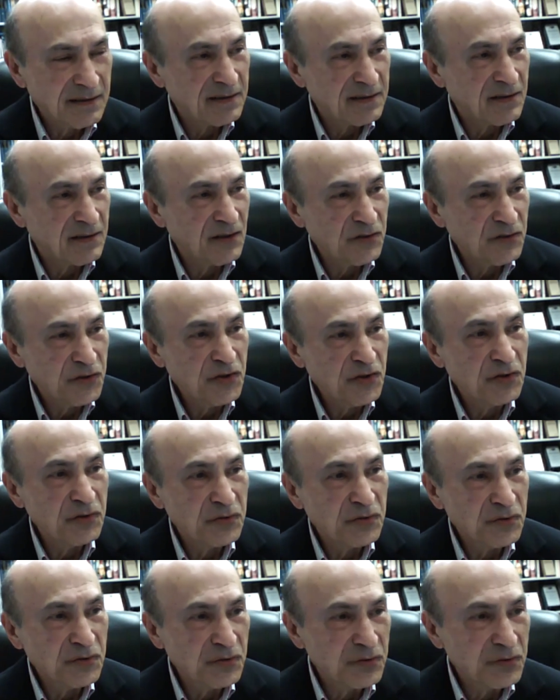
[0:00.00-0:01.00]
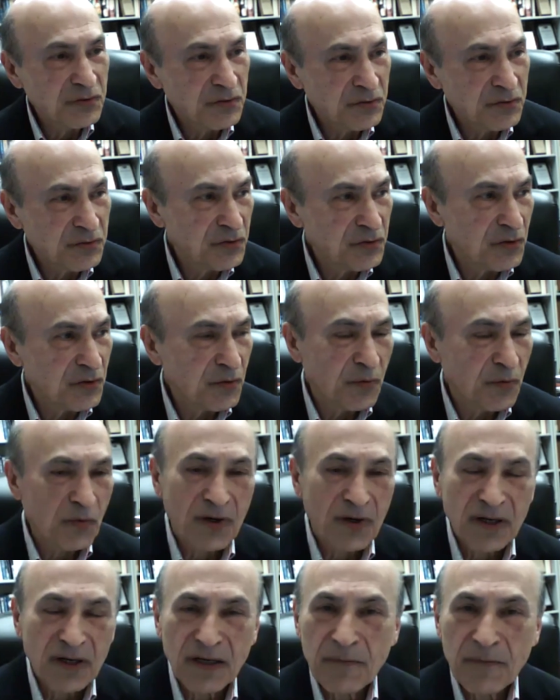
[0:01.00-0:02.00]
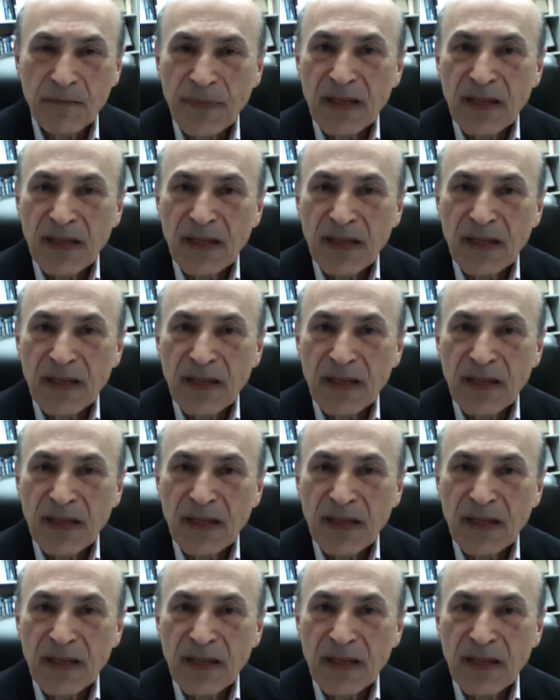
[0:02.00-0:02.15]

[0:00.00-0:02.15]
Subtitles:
continue to do your work.